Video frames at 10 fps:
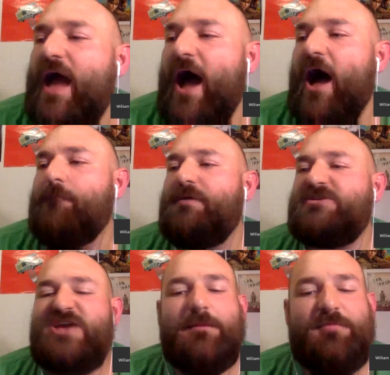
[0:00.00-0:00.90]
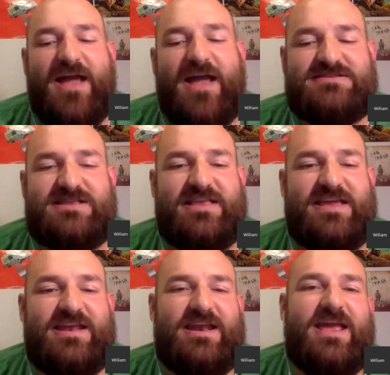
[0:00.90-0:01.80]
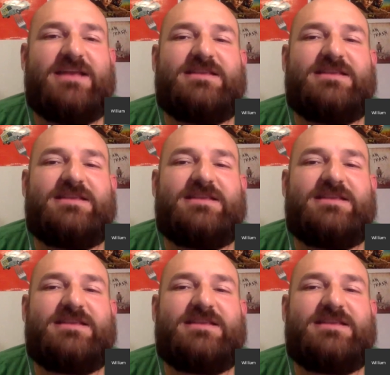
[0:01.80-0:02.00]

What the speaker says: but Jack Black is the lead in it.